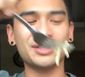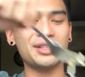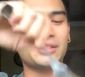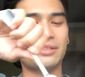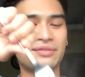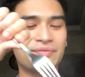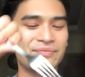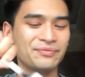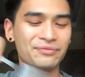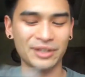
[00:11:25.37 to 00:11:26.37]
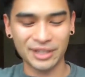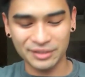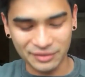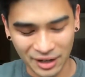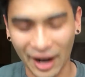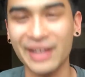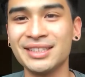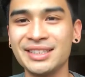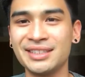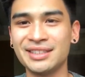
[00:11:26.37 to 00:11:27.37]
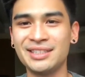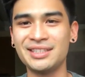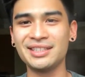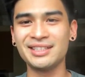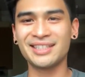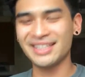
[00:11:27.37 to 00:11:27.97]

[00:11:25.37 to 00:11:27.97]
over this freaking island?